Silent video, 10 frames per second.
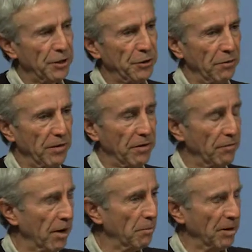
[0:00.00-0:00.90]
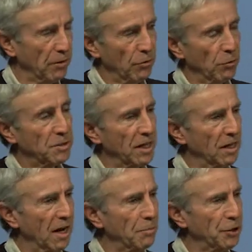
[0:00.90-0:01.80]
issue of the environmental groups and
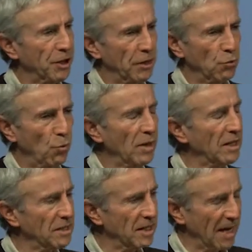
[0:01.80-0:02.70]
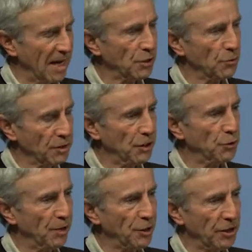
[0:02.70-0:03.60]
climate change, what is the actual
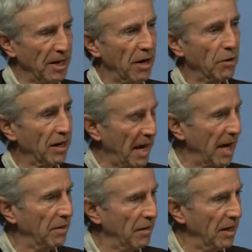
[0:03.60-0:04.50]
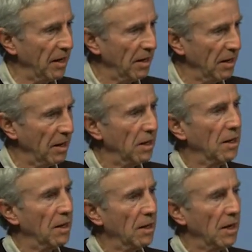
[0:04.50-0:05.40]
situation now? Can they
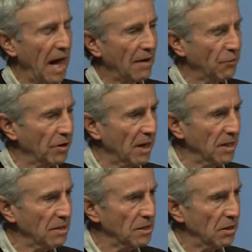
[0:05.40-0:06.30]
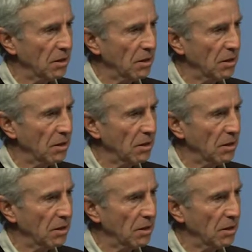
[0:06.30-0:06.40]
advertise?